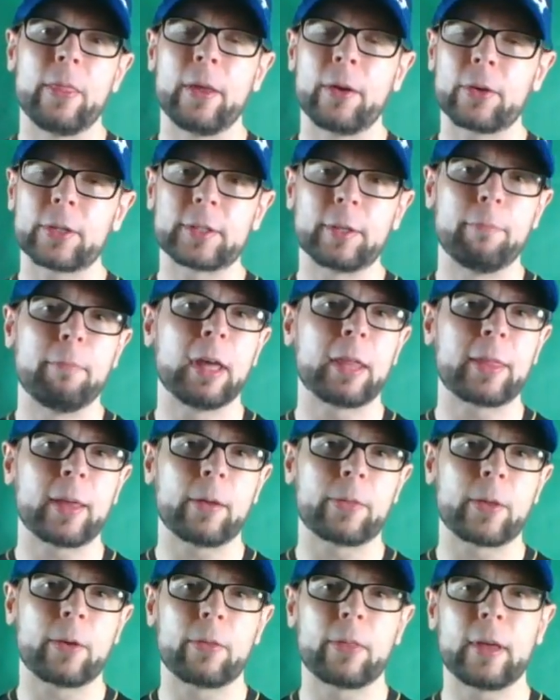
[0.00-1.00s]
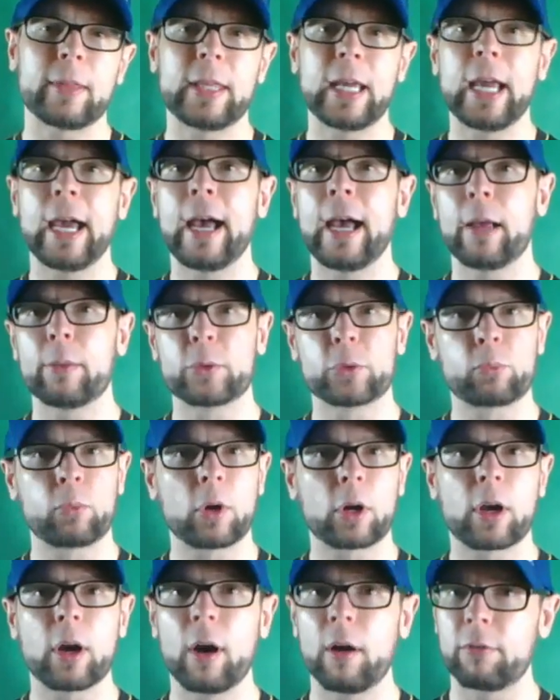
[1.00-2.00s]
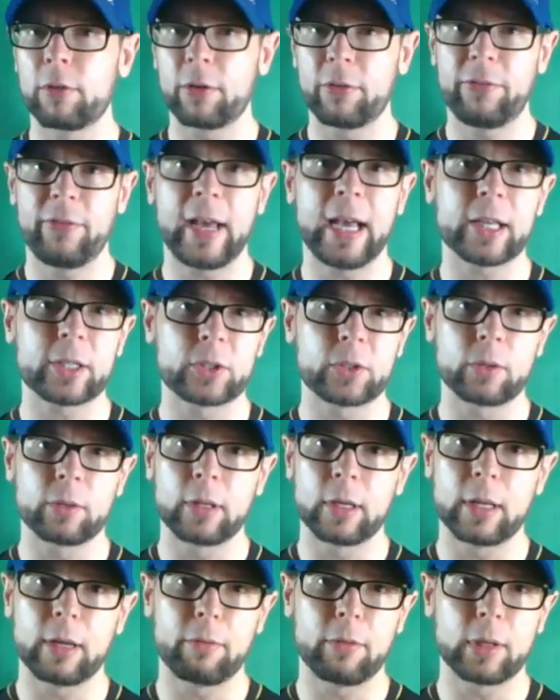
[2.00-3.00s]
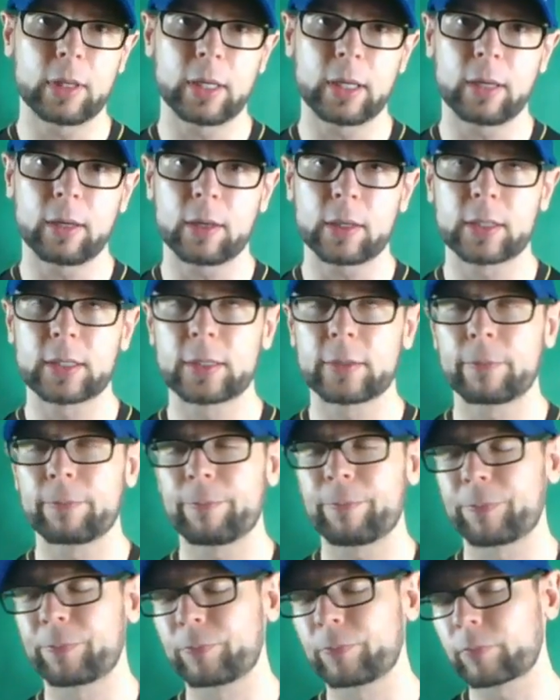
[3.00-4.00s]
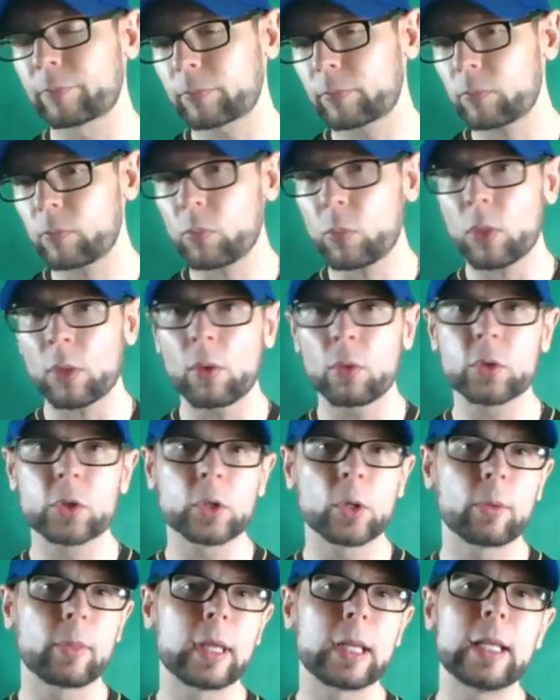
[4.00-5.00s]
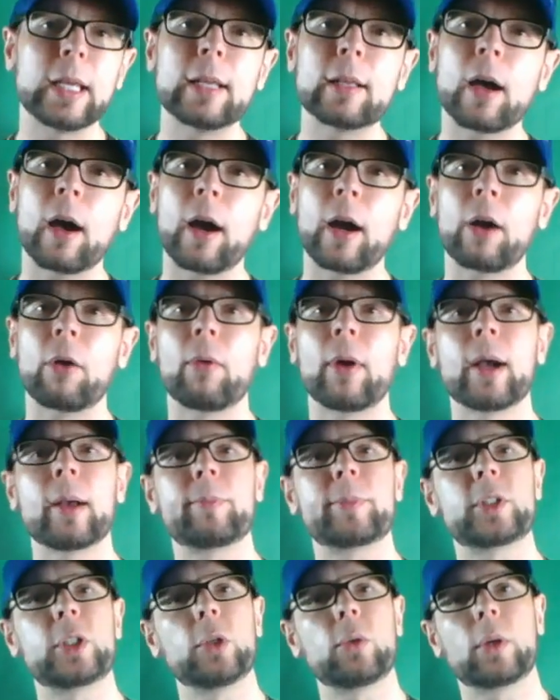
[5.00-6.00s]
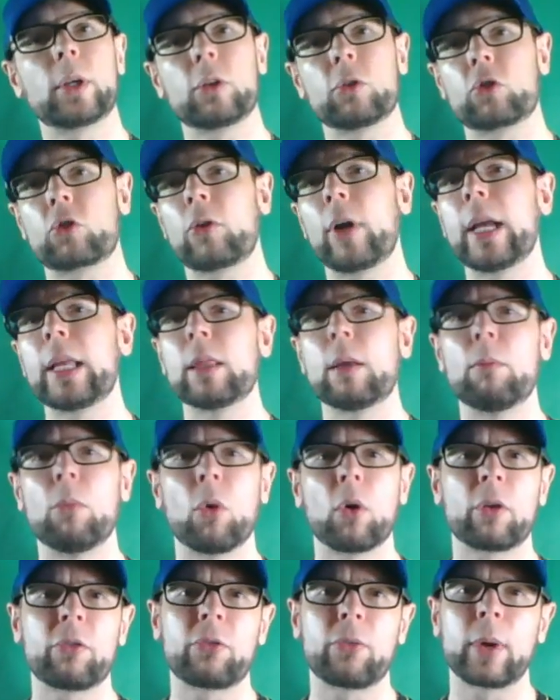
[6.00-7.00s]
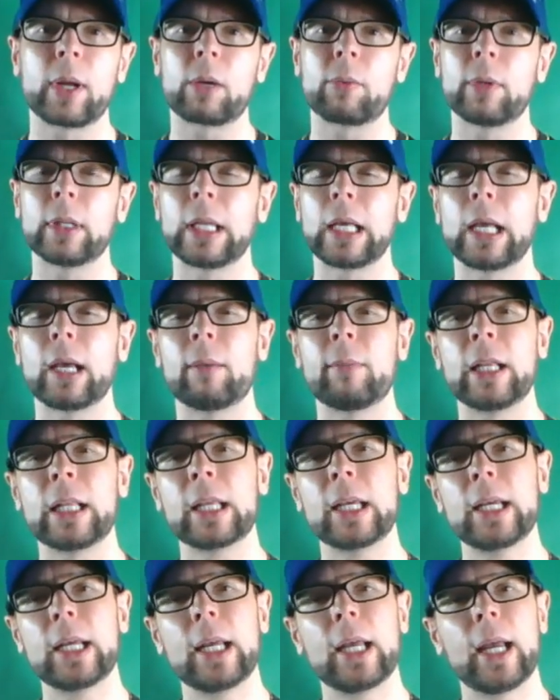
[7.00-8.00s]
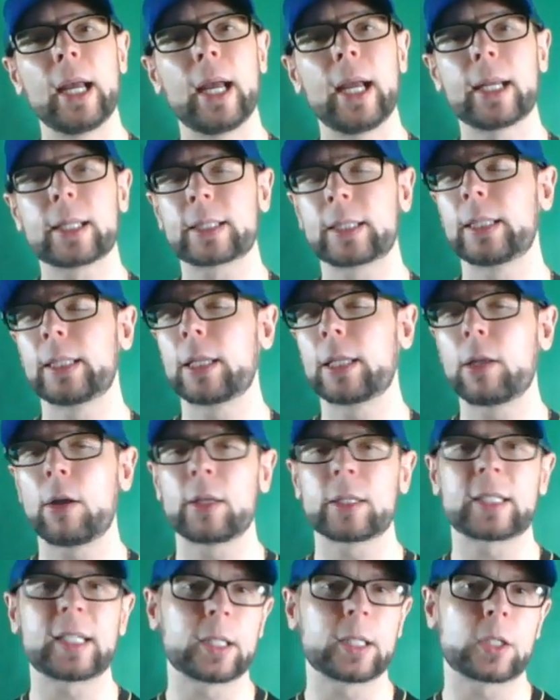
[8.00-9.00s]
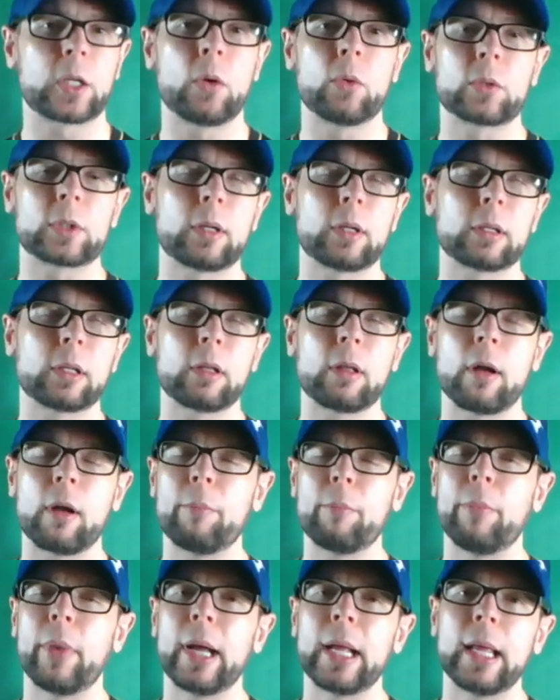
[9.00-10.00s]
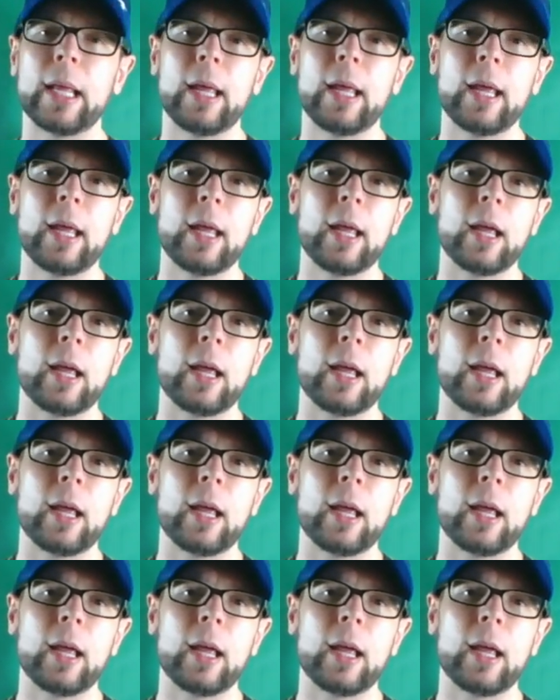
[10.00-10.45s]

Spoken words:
There is a myth out there that the abs recover faster than everything else. So they need higher reps. You can train them more frequently. I mean, it's the nonsense goes on and on, but